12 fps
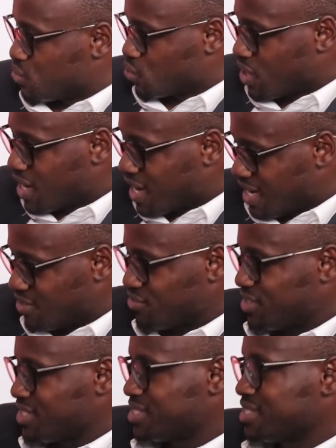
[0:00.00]
to
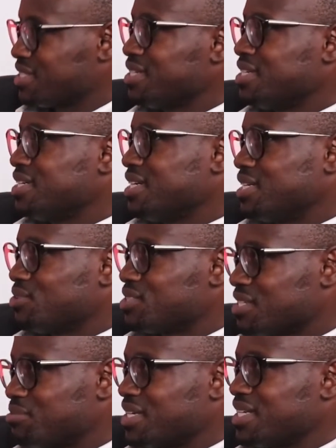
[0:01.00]
have this. And I will
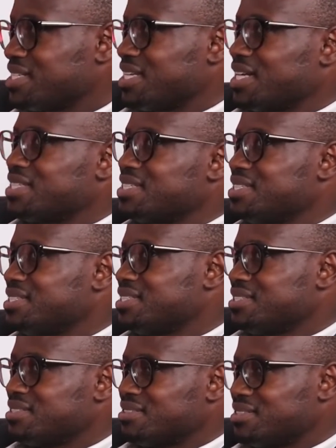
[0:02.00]
summarize that
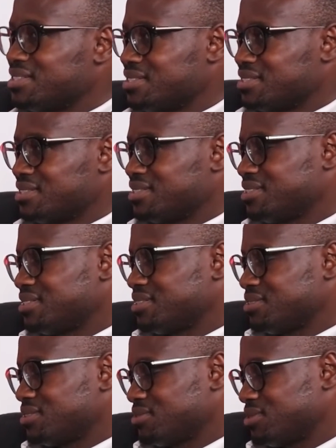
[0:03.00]
in
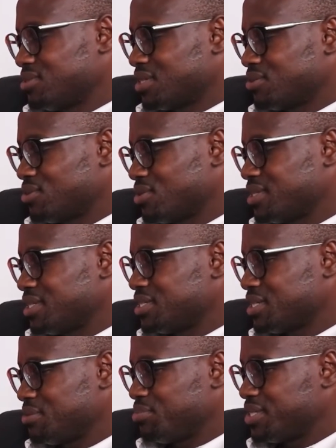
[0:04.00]
we usually call it the
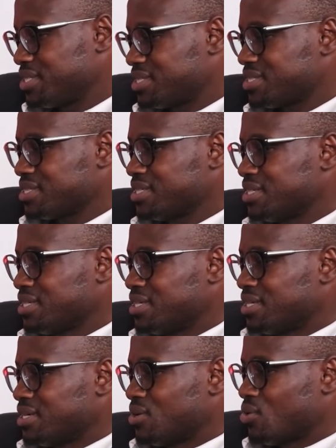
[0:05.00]
3 P's.
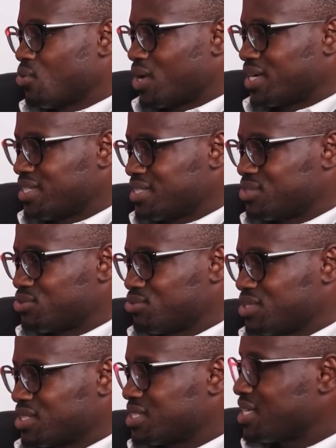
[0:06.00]
One is to
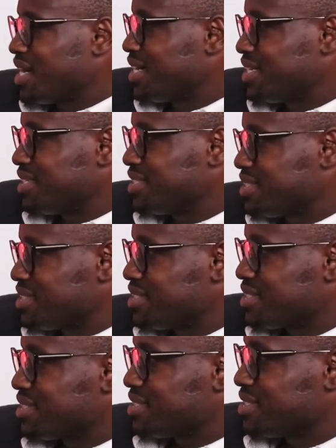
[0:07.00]
just
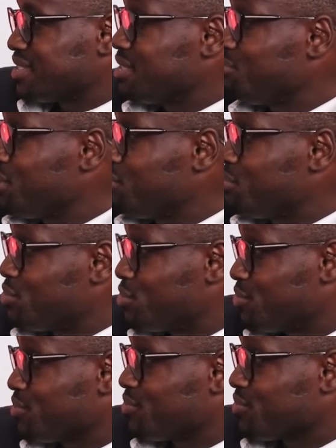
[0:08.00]
harness the people.